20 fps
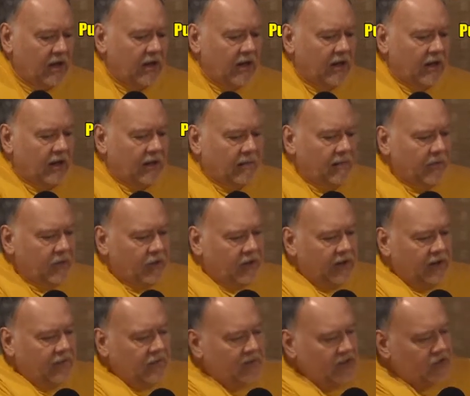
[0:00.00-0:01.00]
um,
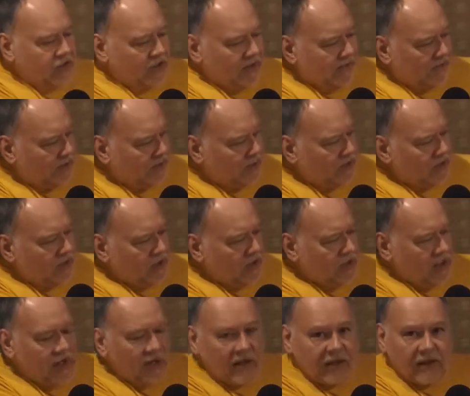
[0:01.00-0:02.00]
early to mid 70s,
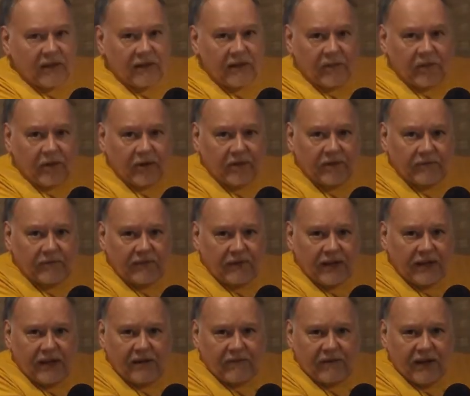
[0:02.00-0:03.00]
they were
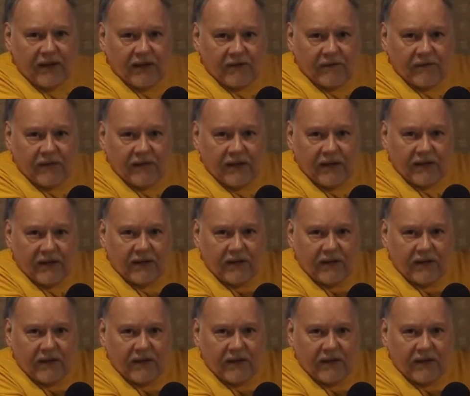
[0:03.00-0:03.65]
innovative and they,